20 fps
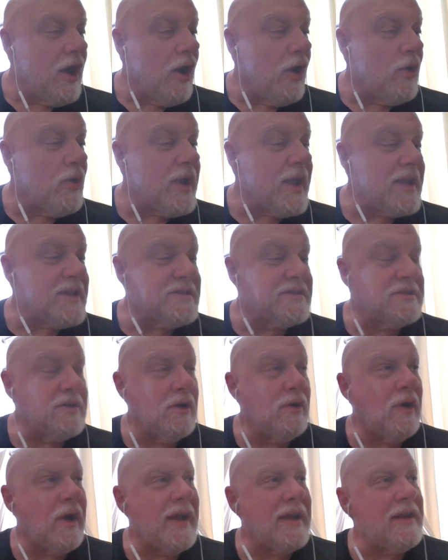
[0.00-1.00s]
okay,
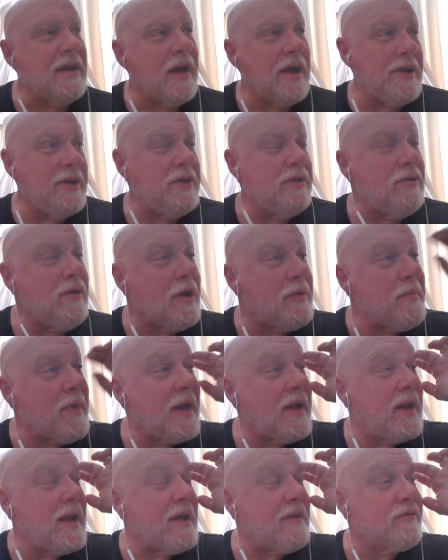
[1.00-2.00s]
so I, I knew I
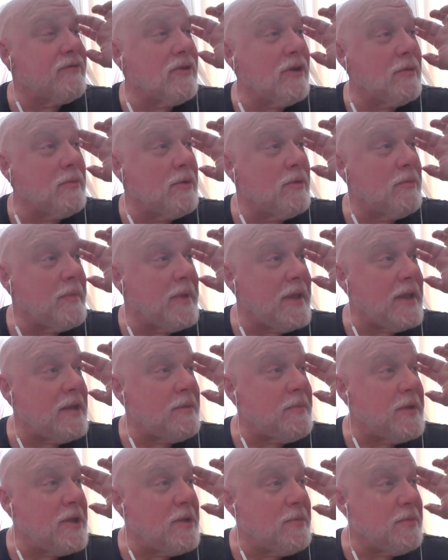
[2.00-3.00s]
might have trouble
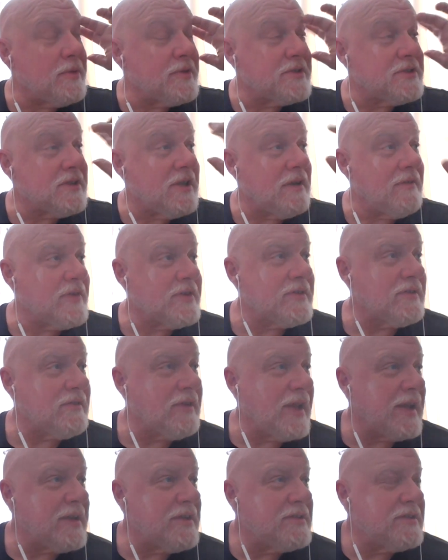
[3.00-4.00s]
meeting people and stuff because of
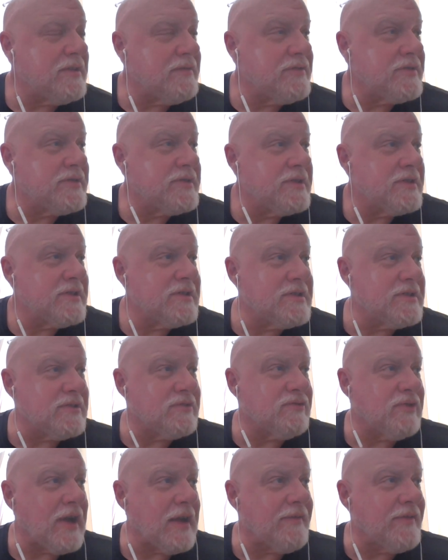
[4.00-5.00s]
language differences
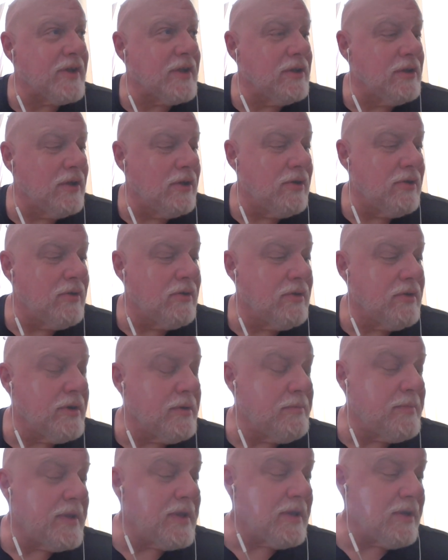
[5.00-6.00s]
and traveling alone
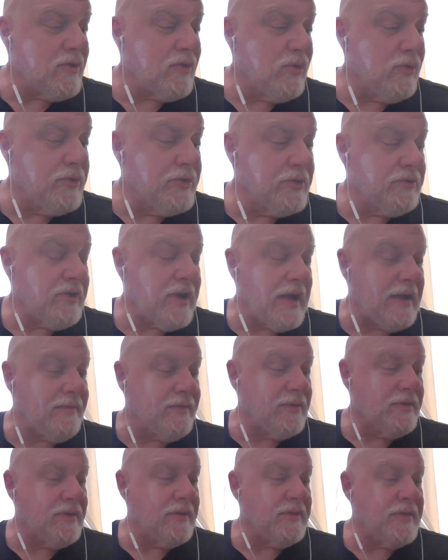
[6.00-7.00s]
and being an older
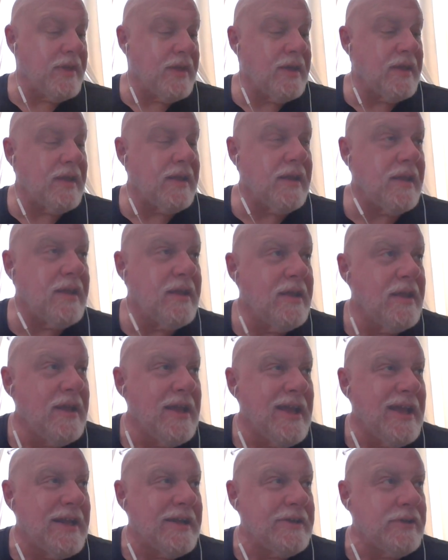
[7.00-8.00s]
traveler and thing. And I
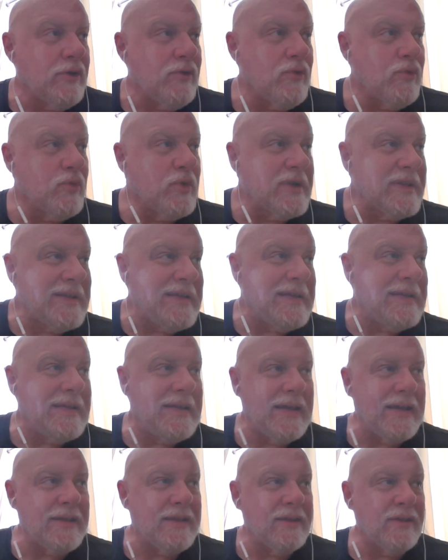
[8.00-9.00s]
don't really
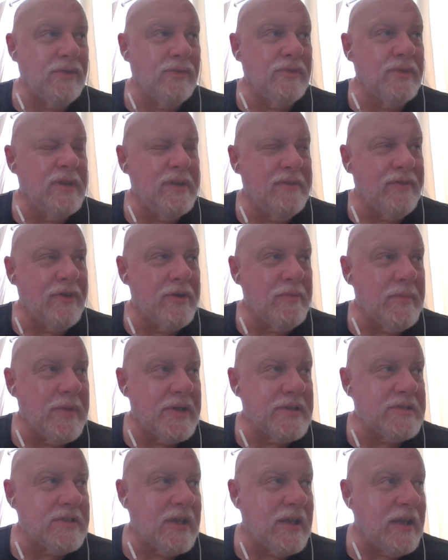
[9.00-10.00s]
get lonely very
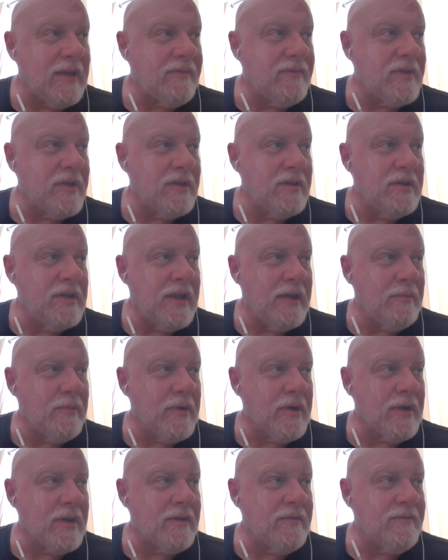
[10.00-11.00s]
much. I have a good
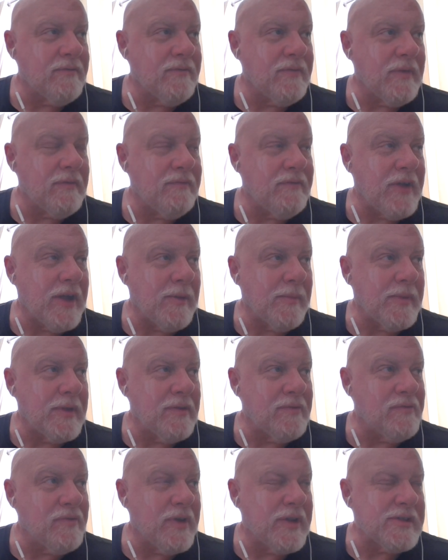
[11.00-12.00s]
network of, of family
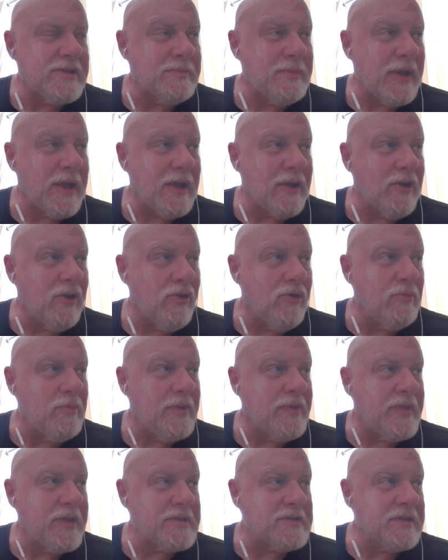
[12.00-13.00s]
and friends back home
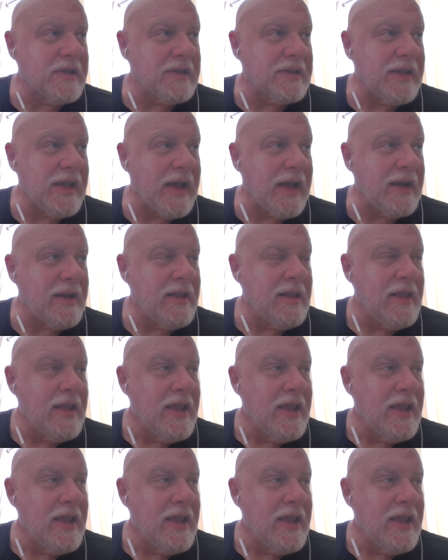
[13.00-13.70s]
and things like that.